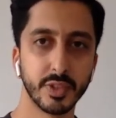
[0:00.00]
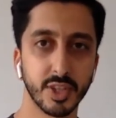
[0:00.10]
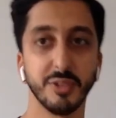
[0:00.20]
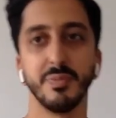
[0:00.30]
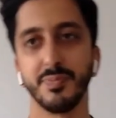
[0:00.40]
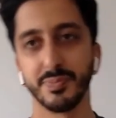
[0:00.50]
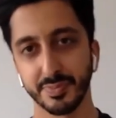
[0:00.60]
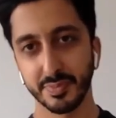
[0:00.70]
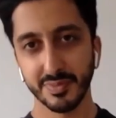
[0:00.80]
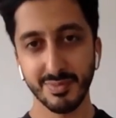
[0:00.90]
So
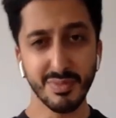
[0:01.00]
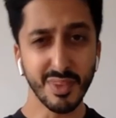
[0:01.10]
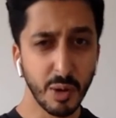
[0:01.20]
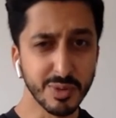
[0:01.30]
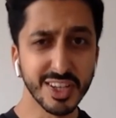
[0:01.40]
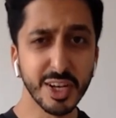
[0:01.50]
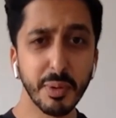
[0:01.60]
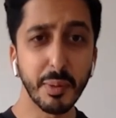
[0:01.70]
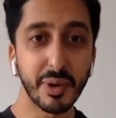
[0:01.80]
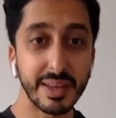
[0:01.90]
it was a
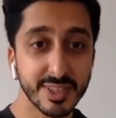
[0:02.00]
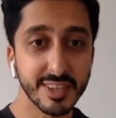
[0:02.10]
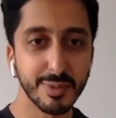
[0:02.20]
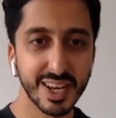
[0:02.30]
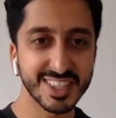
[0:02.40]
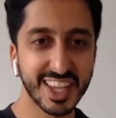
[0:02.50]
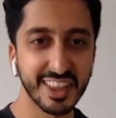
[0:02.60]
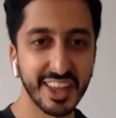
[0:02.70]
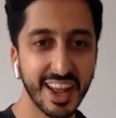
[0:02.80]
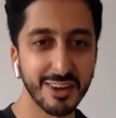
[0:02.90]
little bit preemptive, but let's
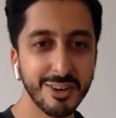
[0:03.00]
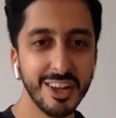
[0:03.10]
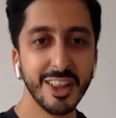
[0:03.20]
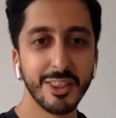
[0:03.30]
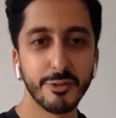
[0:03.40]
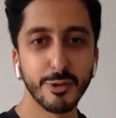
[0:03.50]
get there now.